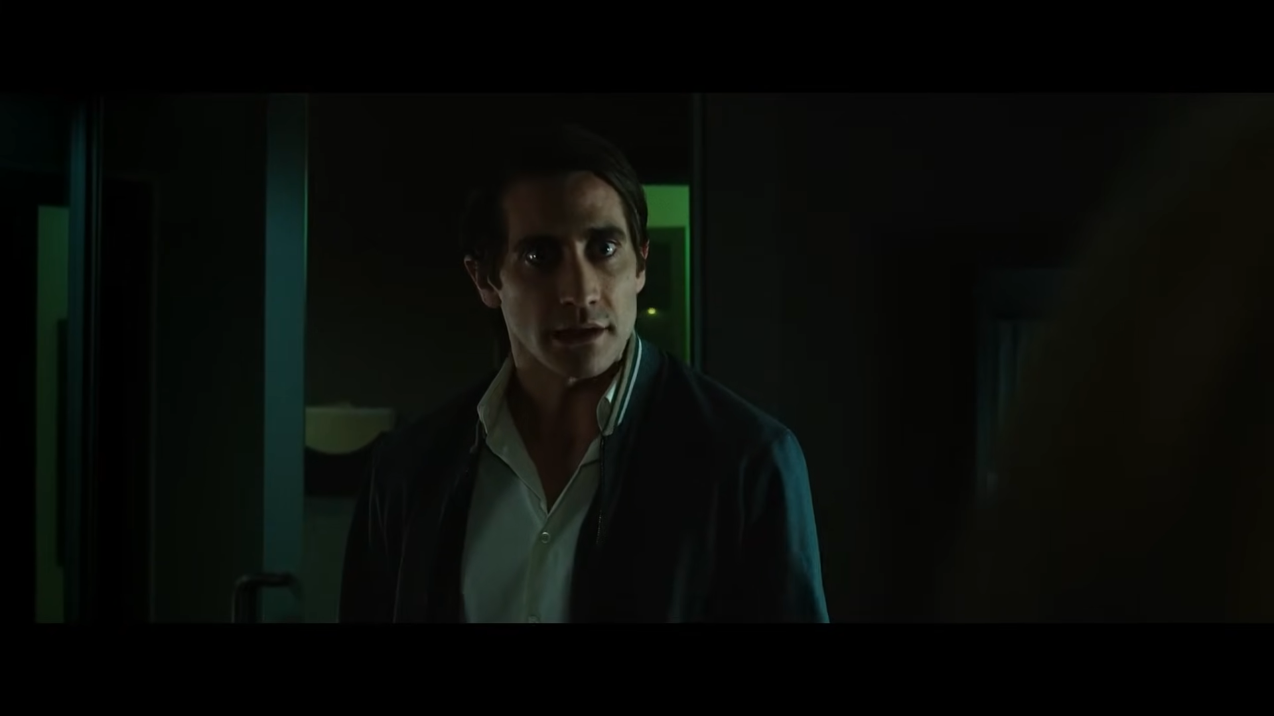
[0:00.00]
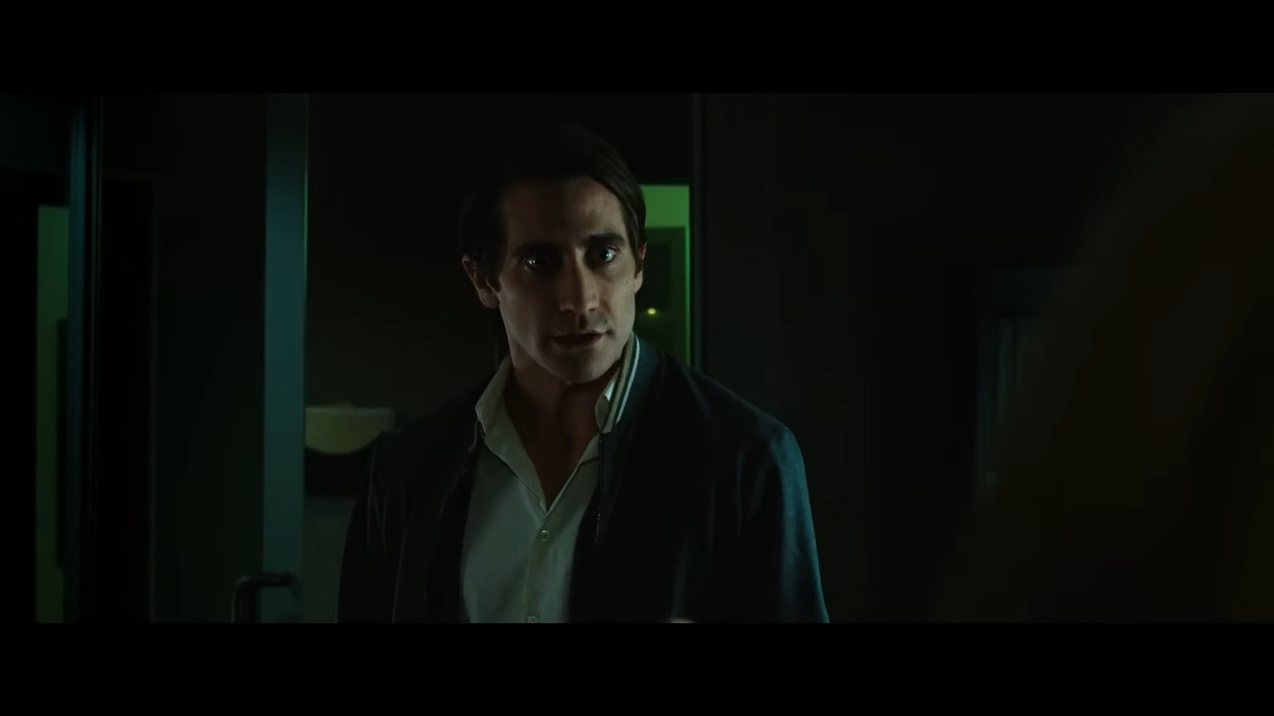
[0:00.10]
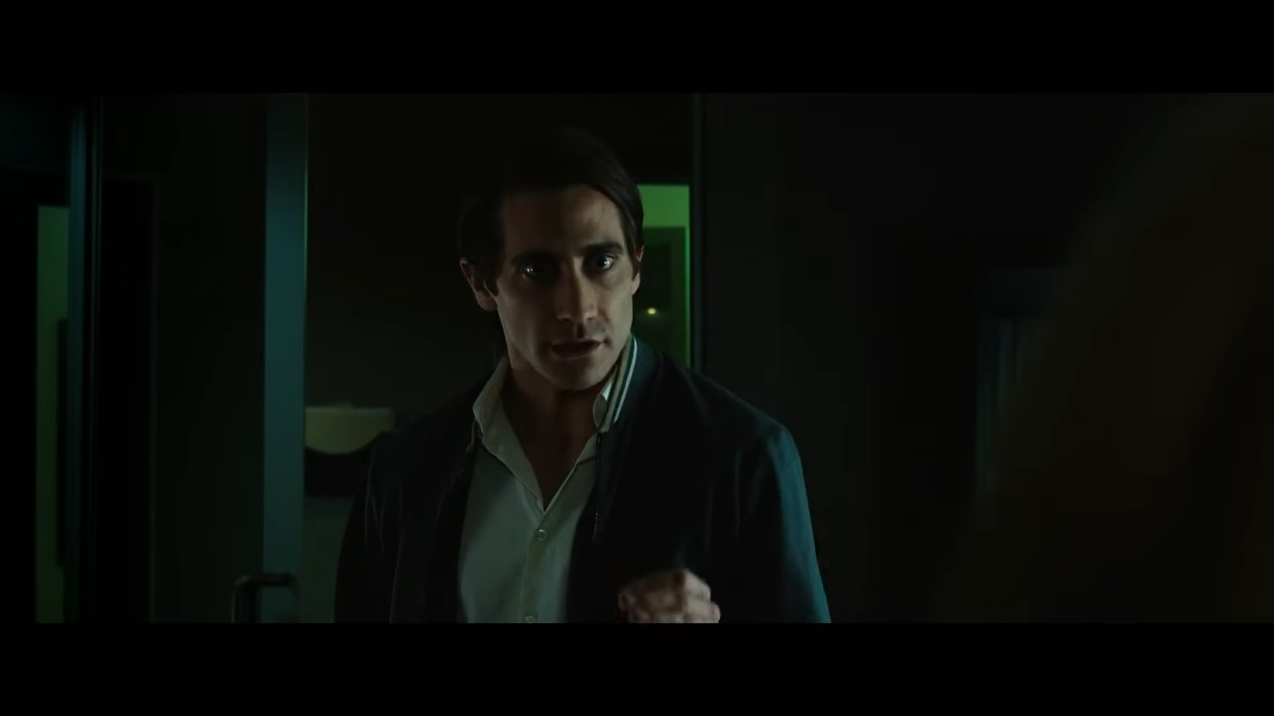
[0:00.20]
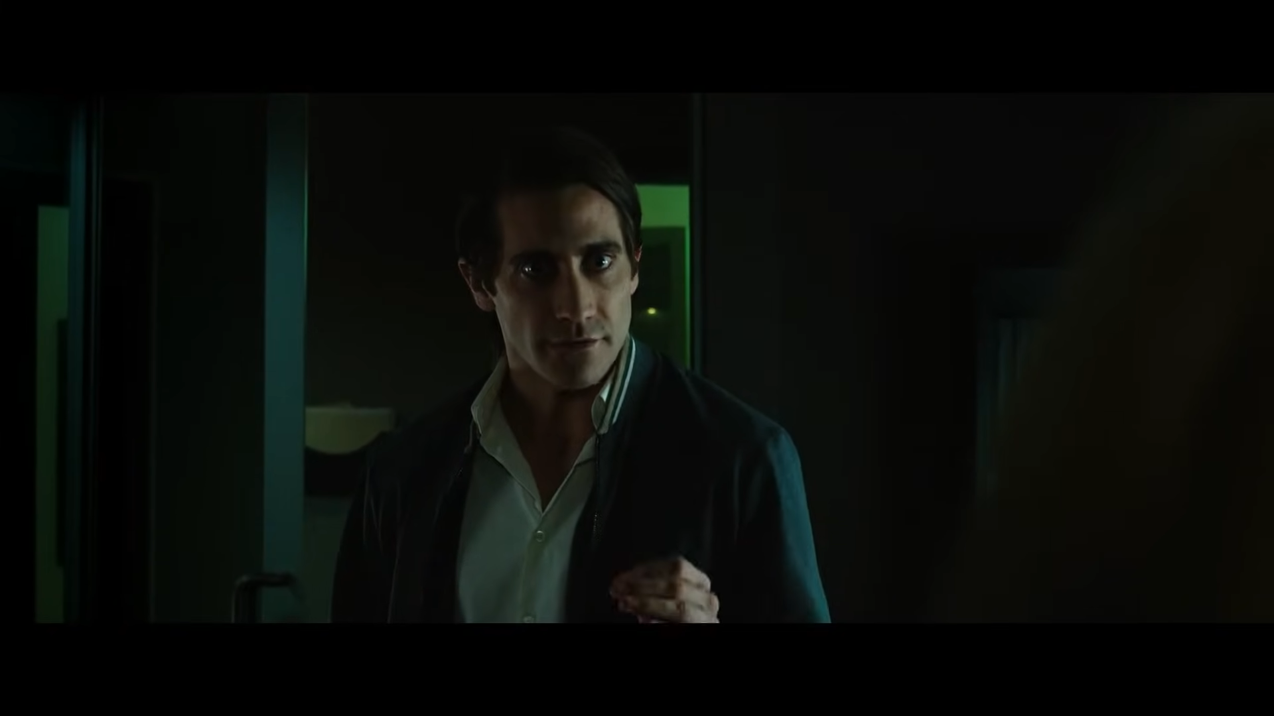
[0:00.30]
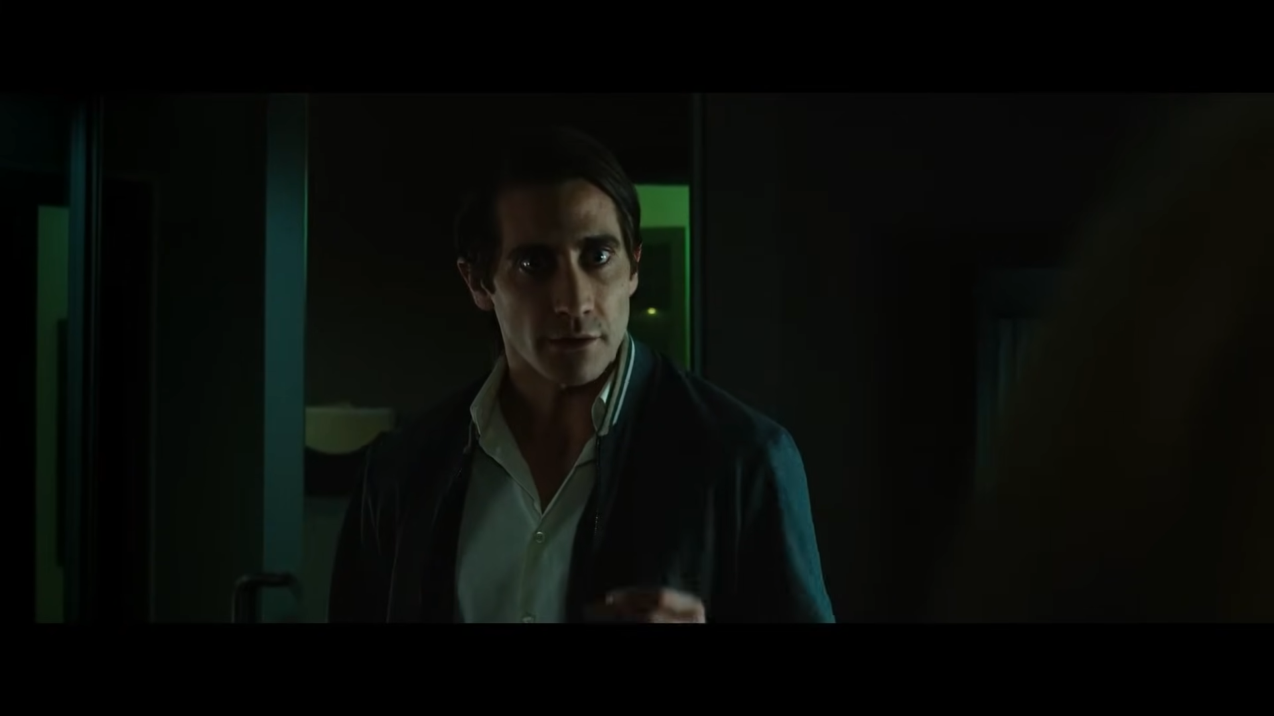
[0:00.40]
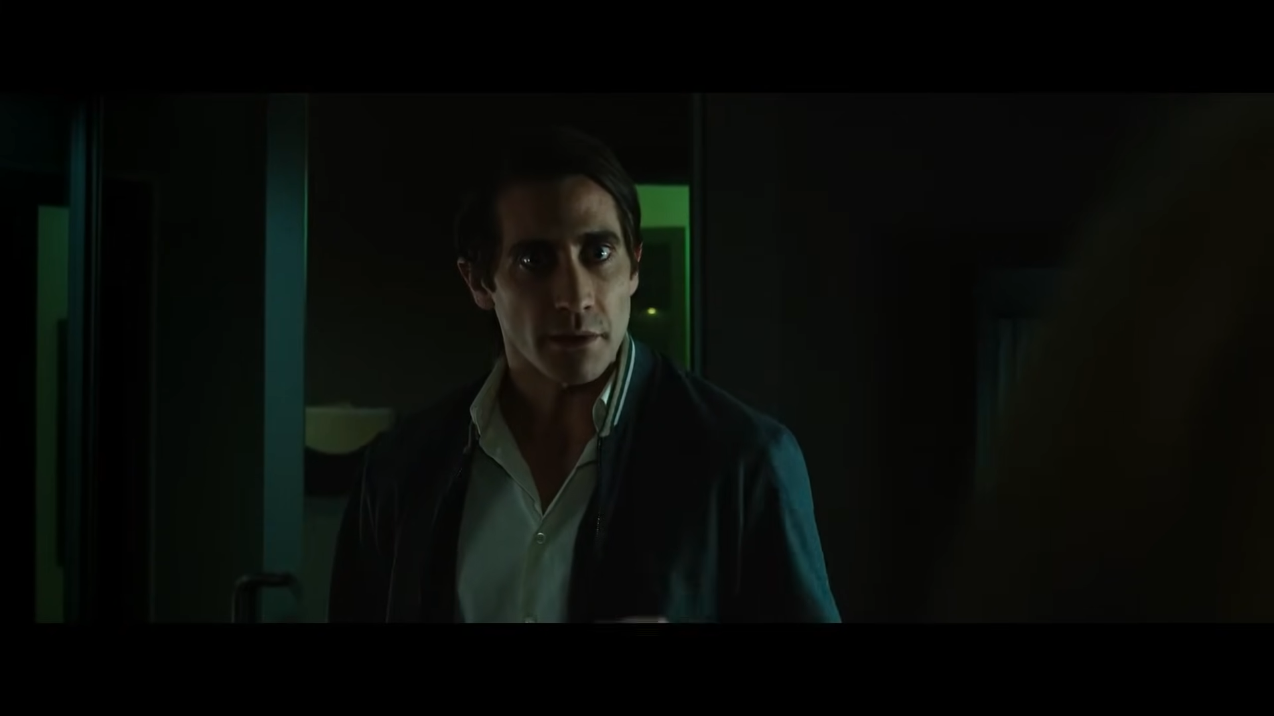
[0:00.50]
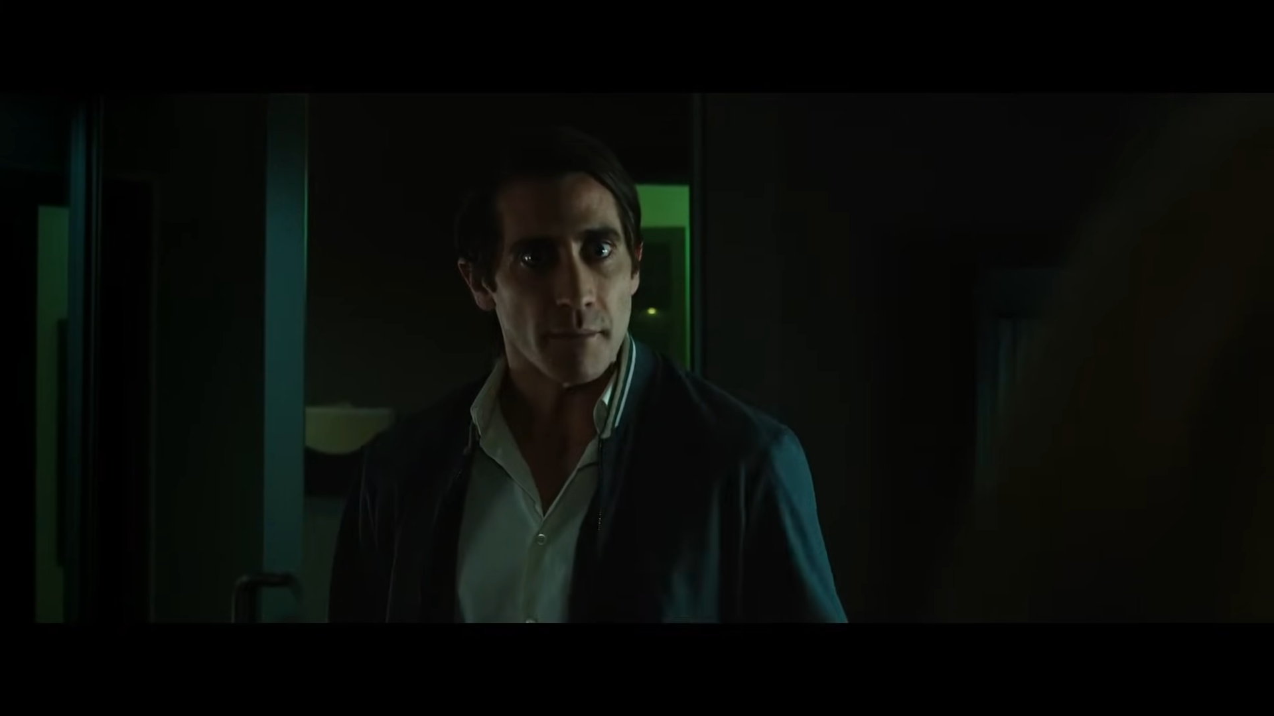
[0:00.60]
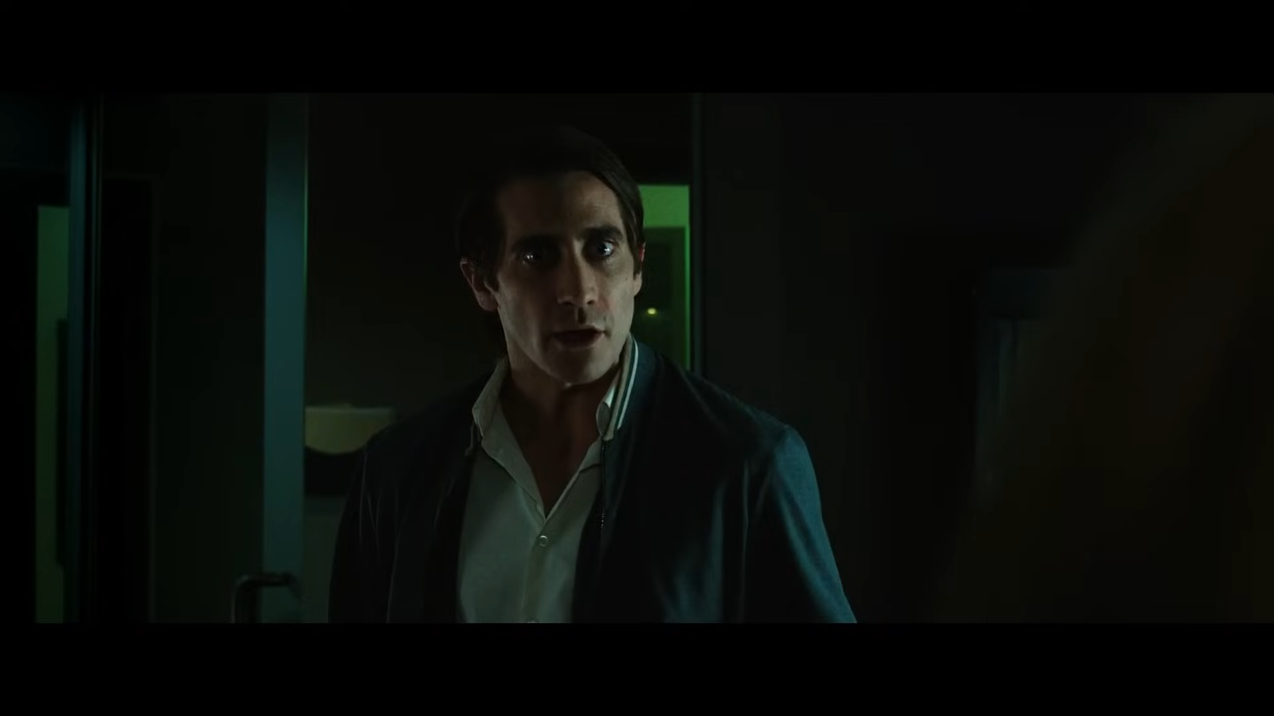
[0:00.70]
and start developing